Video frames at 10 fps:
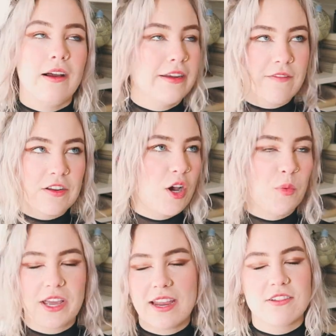I never know
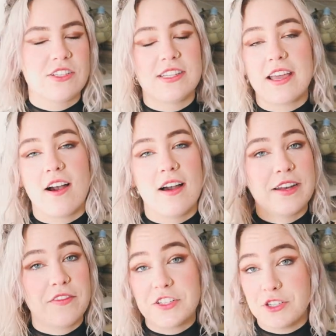what characters they are.
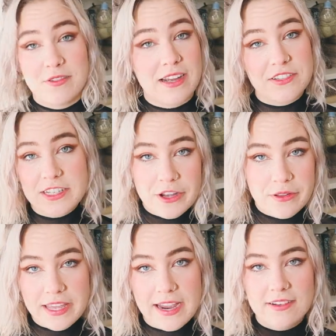And if I do actually
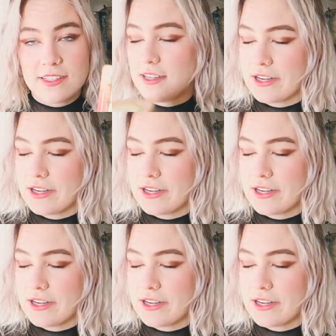know the characters,